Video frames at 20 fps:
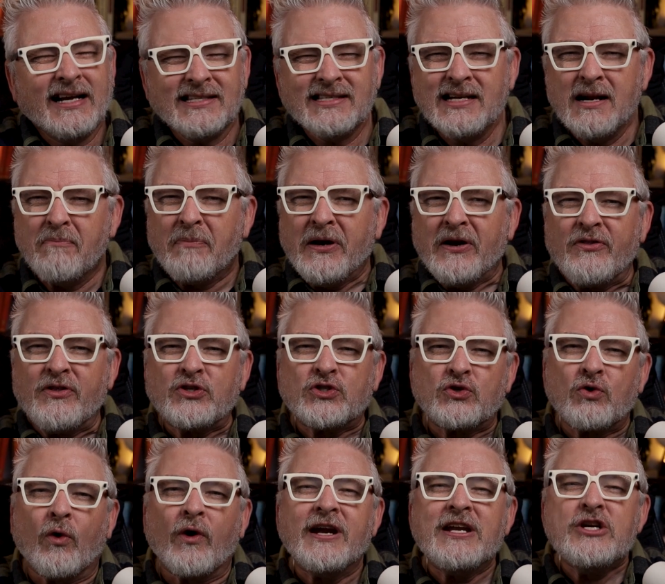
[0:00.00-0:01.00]
doesn't appear the
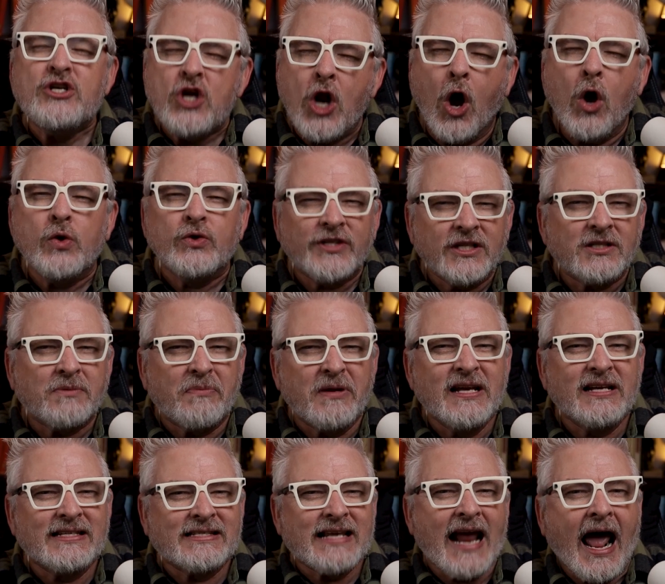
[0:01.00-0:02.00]
story knows it's
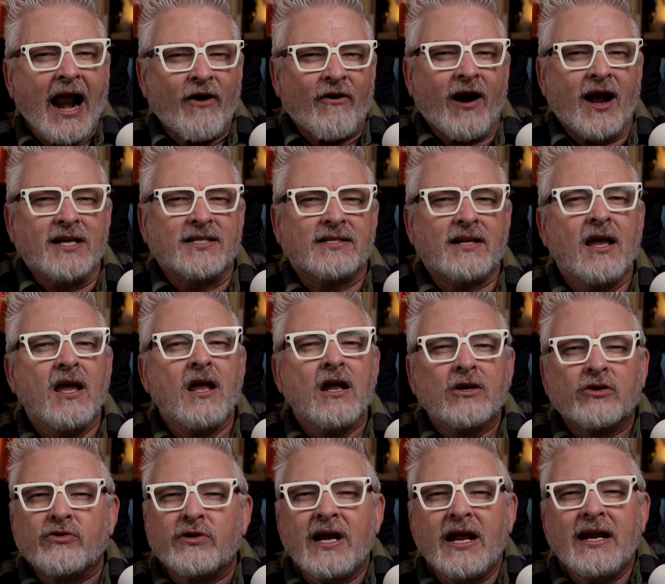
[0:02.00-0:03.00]
being satirized,
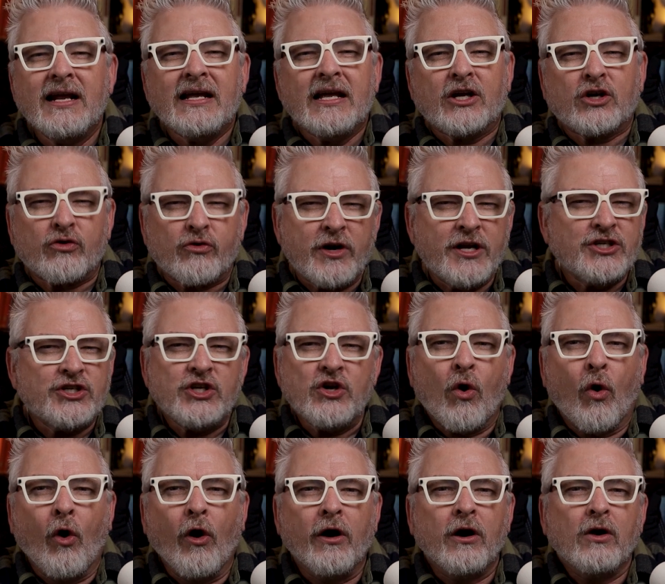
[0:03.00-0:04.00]
creating a cringy
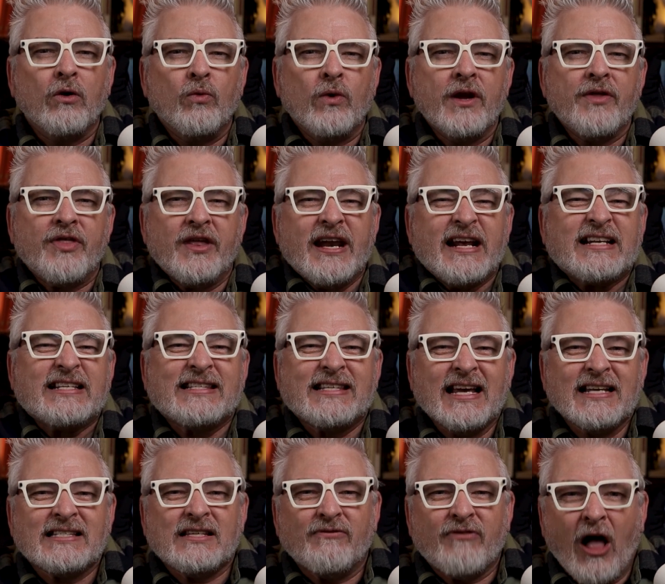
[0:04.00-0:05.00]
aura with an
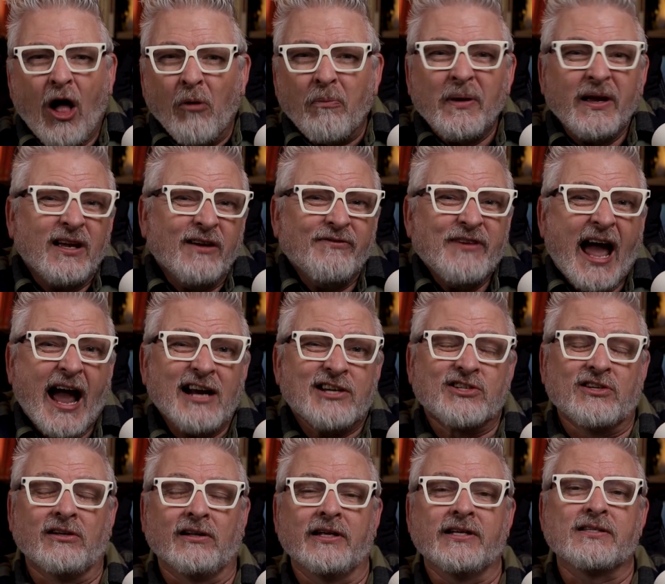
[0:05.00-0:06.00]
excessive helping of
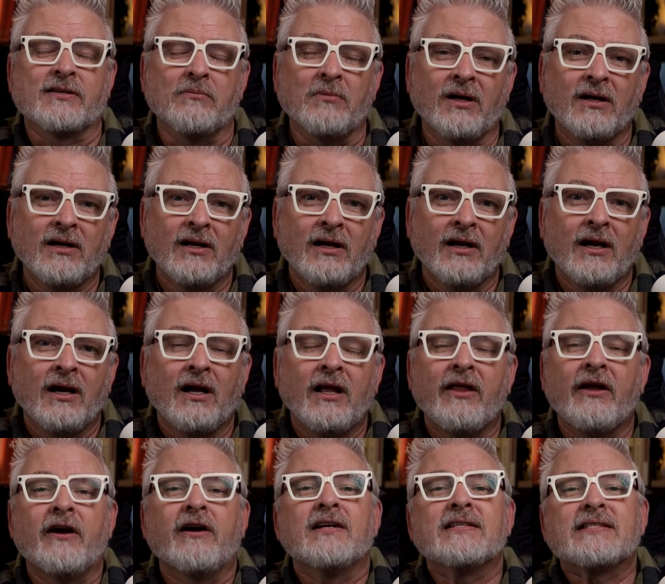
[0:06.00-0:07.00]
nationalism.
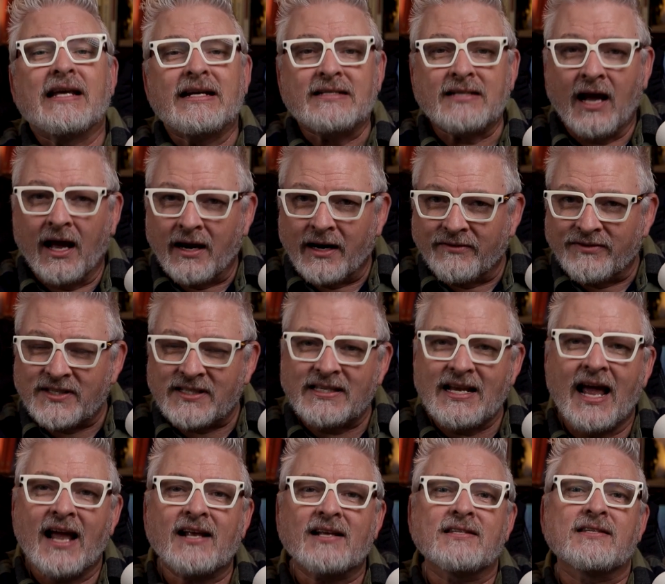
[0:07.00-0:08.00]
There is a ton of
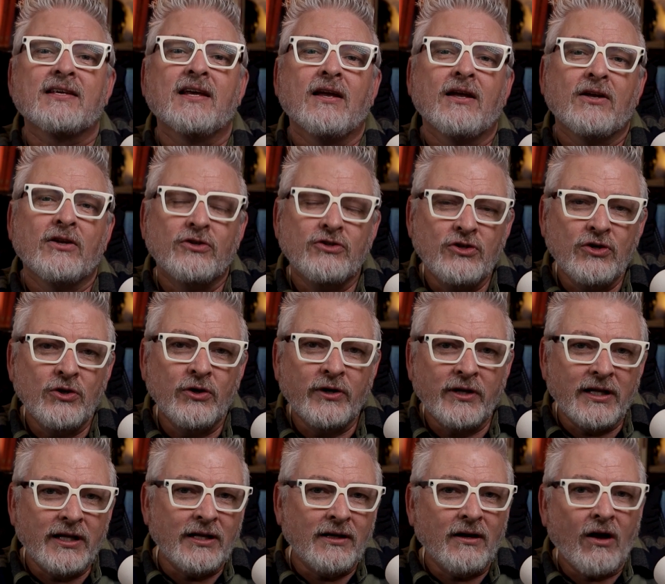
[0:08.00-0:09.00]
sex,
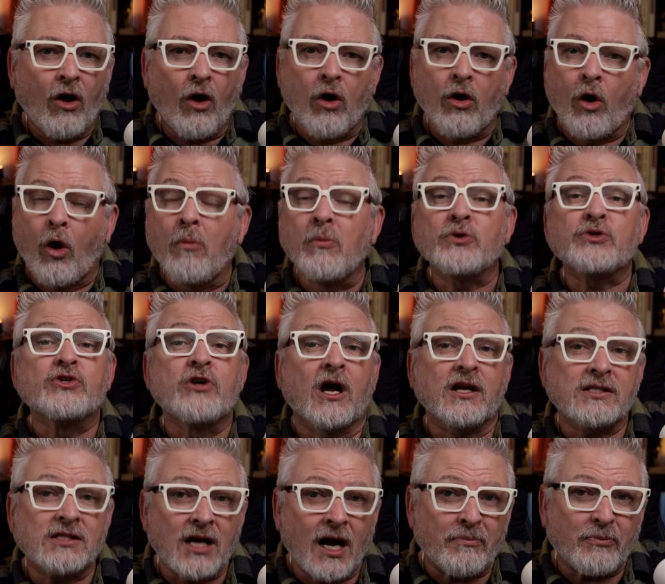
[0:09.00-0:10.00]
nudity, almost
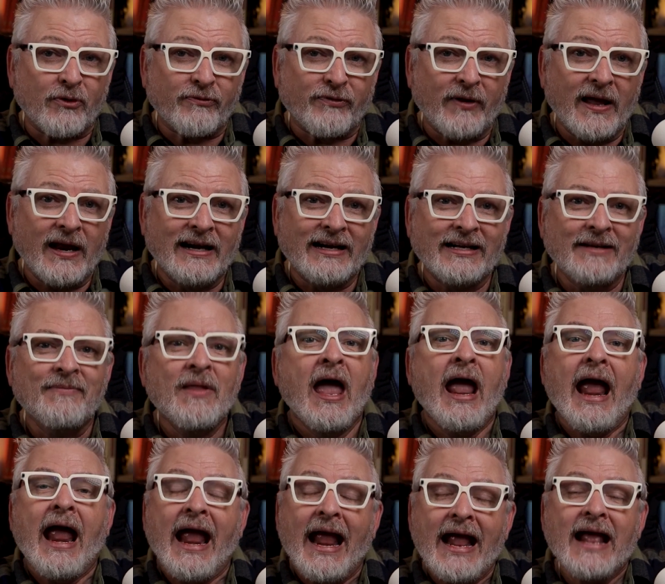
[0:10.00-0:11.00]
nonstop profanity,
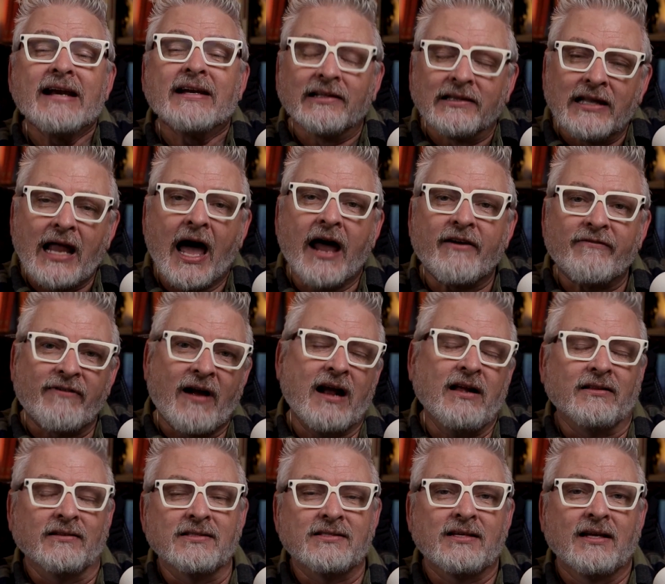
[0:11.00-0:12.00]
and a lot of
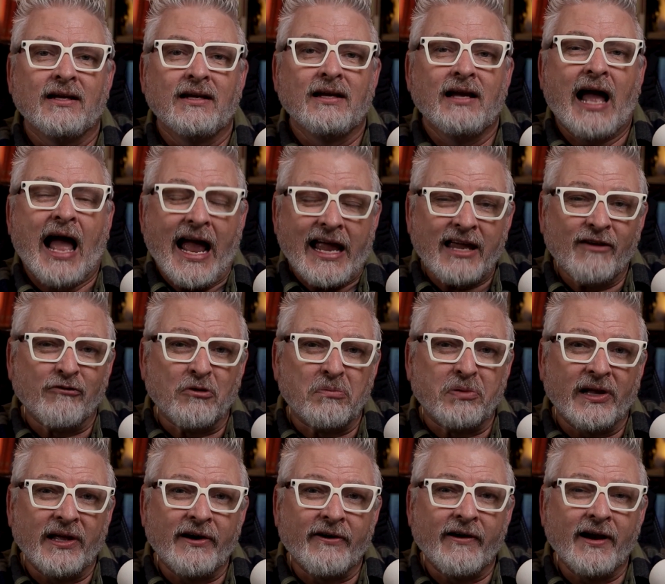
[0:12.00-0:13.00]
violence. I give
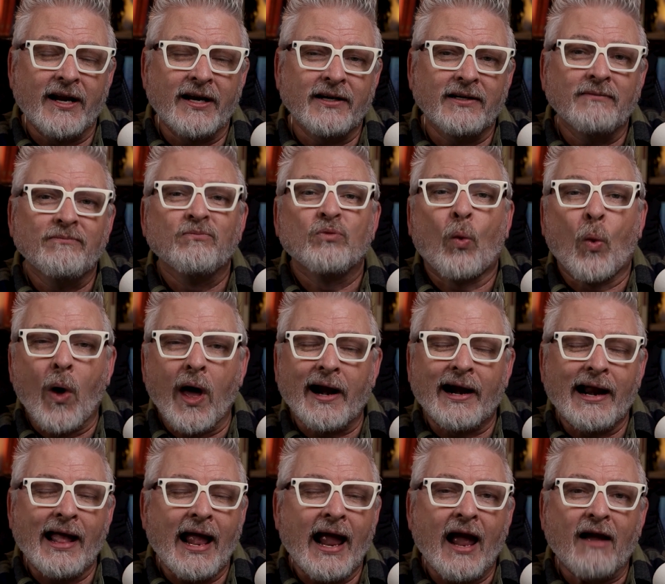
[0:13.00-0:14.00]
Obliterated
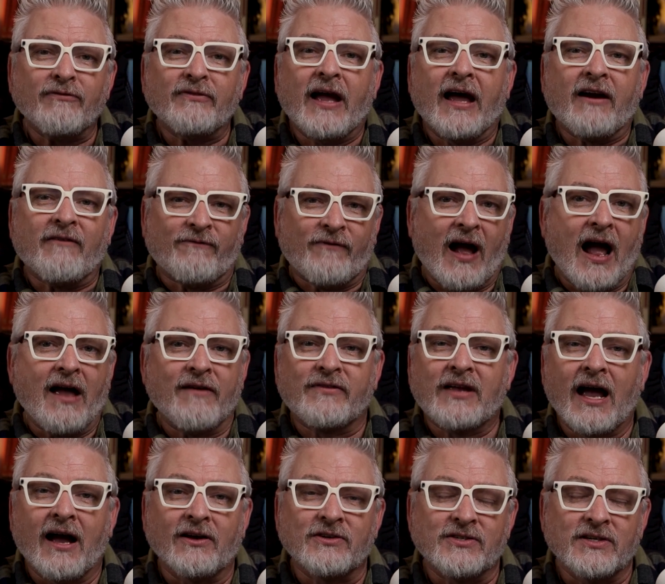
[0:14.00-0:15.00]
1.5 out of 5
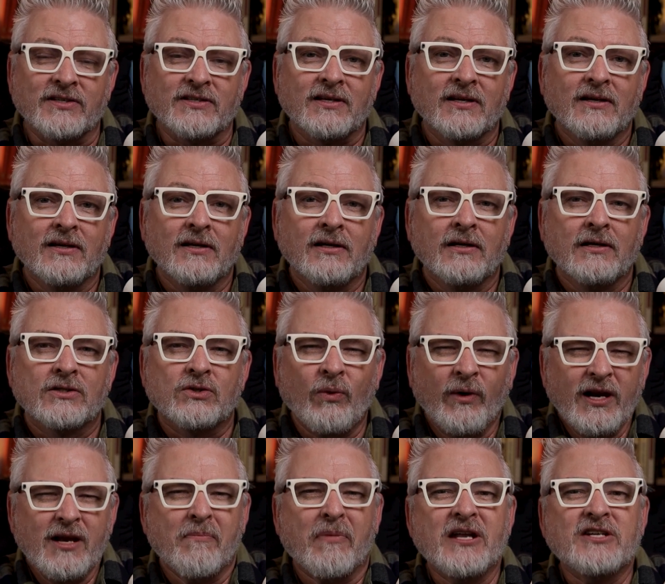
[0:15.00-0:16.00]
couches. So
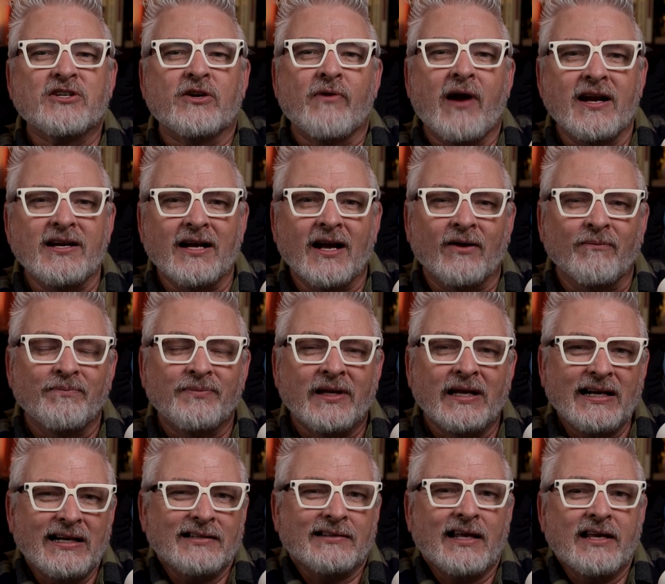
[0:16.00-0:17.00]
what are you binging right now?
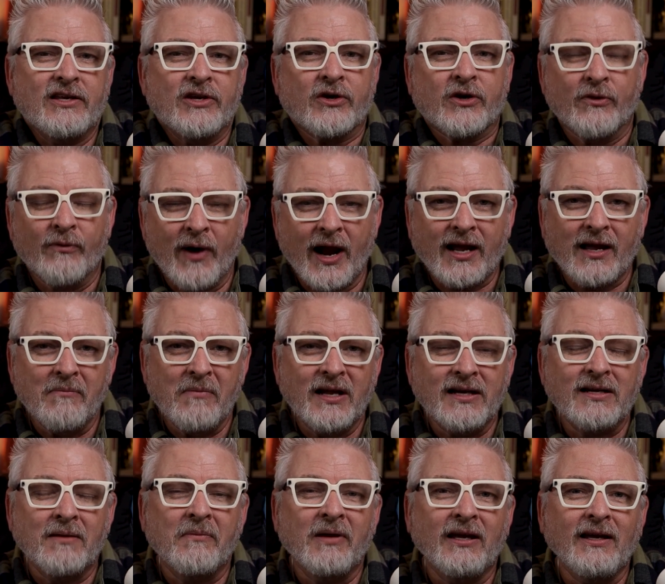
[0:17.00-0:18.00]
Anything you can
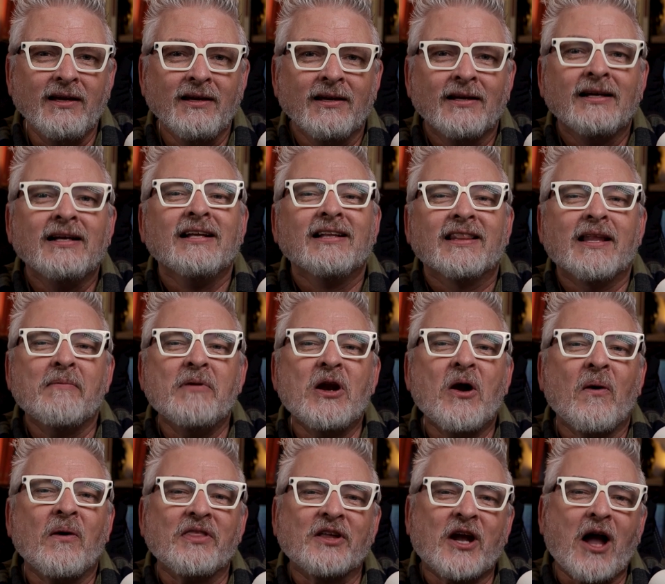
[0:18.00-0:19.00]
recommend to me? Let me
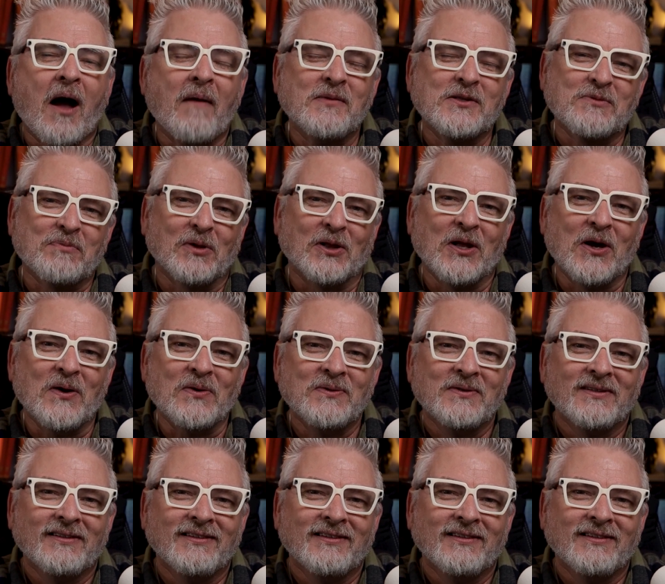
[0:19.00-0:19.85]
know in the comments below.